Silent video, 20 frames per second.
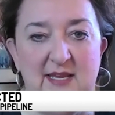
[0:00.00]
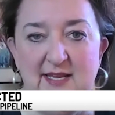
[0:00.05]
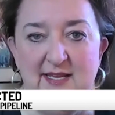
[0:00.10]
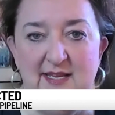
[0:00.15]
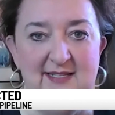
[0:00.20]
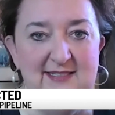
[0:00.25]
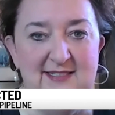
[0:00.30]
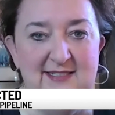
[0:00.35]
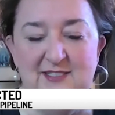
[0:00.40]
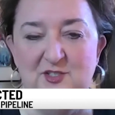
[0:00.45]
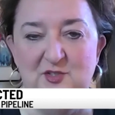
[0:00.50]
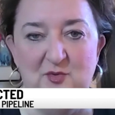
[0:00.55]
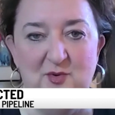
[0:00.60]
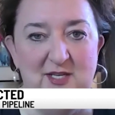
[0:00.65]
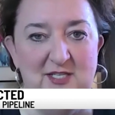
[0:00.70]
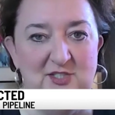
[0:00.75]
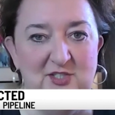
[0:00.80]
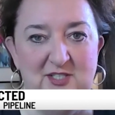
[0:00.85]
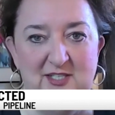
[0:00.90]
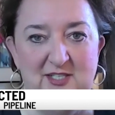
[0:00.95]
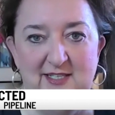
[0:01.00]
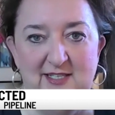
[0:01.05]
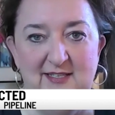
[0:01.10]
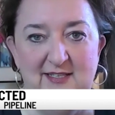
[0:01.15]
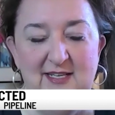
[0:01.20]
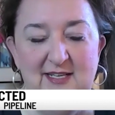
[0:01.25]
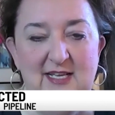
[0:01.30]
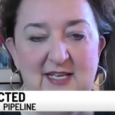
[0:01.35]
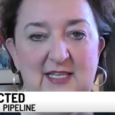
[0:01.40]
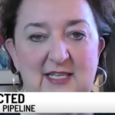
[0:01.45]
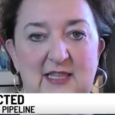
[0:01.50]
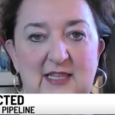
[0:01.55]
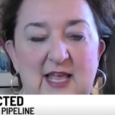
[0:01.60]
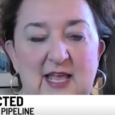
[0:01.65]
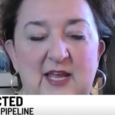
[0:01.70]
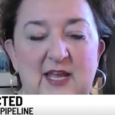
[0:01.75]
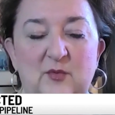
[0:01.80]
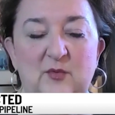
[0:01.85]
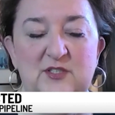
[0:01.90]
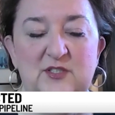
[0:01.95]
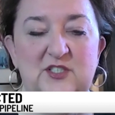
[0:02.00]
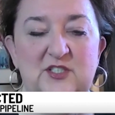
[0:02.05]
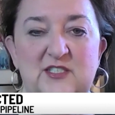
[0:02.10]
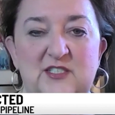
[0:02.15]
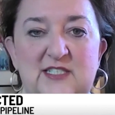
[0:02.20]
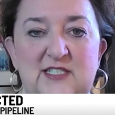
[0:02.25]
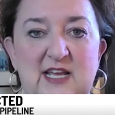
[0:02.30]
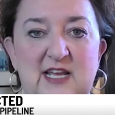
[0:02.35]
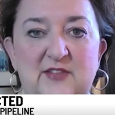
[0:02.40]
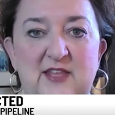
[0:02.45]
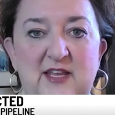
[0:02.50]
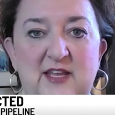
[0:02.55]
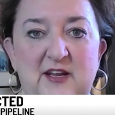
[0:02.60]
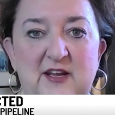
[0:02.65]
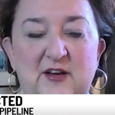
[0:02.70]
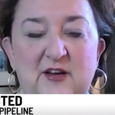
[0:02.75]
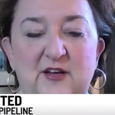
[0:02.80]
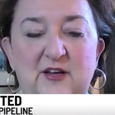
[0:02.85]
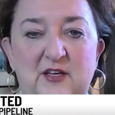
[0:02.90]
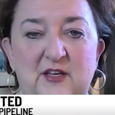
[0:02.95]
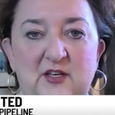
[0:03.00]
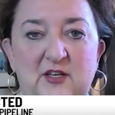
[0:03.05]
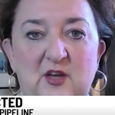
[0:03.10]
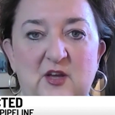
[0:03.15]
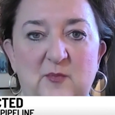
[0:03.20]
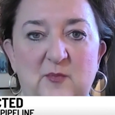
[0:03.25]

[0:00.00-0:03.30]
in a situation like was just down there, you know,